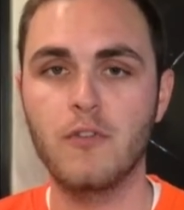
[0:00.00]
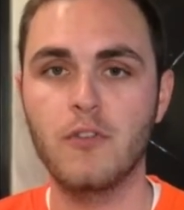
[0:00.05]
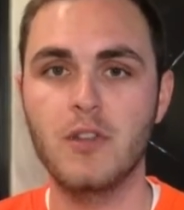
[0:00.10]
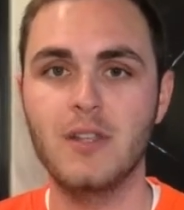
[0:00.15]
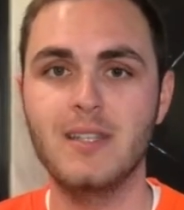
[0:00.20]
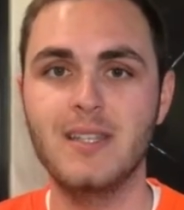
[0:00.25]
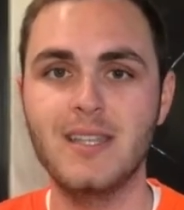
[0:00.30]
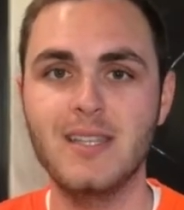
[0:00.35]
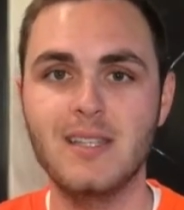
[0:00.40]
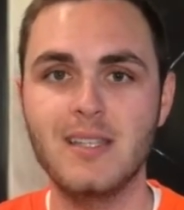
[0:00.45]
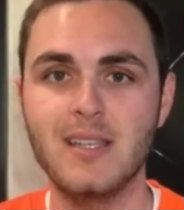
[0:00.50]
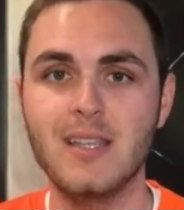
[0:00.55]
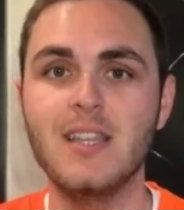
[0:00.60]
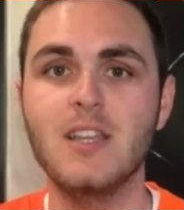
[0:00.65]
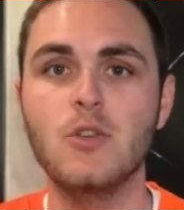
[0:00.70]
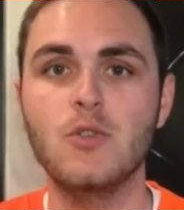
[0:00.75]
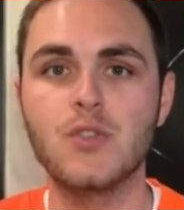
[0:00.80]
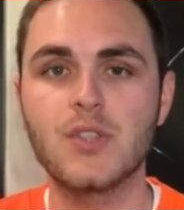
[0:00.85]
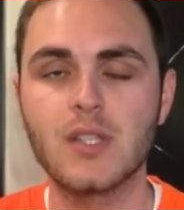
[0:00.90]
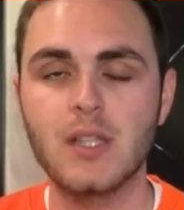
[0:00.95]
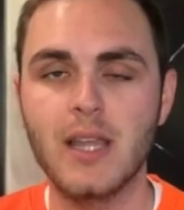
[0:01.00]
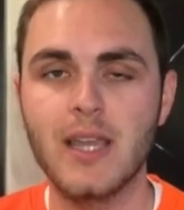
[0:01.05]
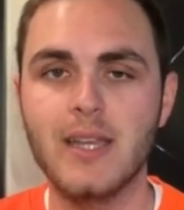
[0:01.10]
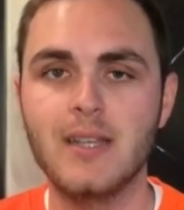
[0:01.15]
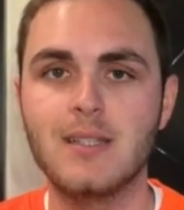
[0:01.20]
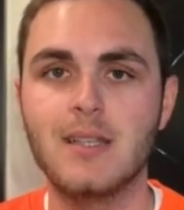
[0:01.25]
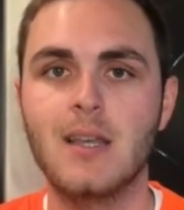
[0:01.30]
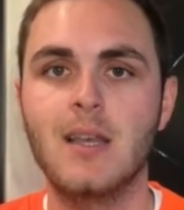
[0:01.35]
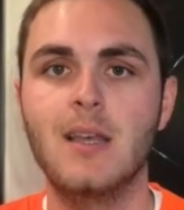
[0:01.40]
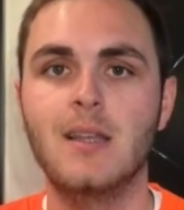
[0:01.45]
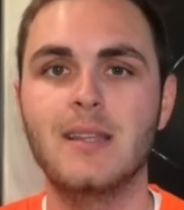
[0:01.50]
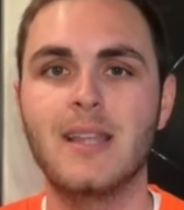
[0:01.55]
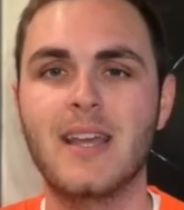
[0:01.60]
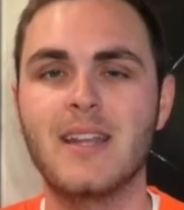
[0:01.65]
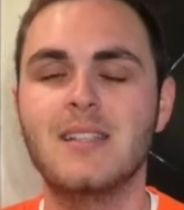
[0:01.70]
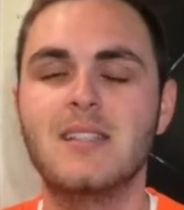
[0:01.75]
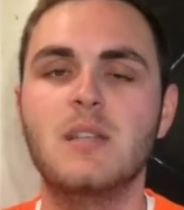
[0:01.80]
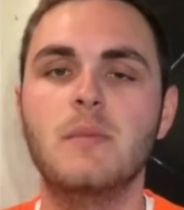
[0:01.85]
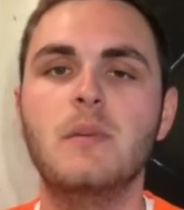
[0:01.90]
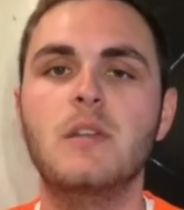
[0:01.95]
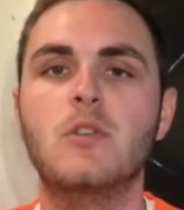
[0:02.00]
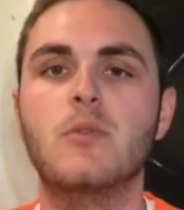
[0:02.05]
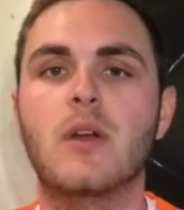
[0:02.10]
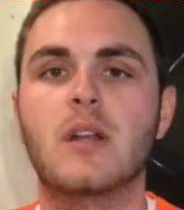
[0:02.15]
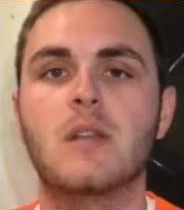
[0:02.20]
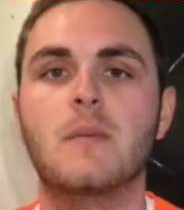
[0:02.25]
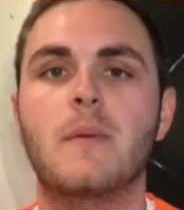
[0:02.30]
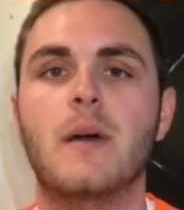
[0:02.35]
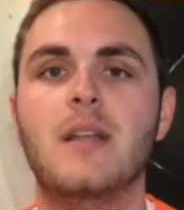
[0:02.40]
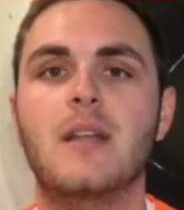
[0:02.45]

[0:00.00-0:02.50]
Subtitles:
for the DCEU slate. That is to be directed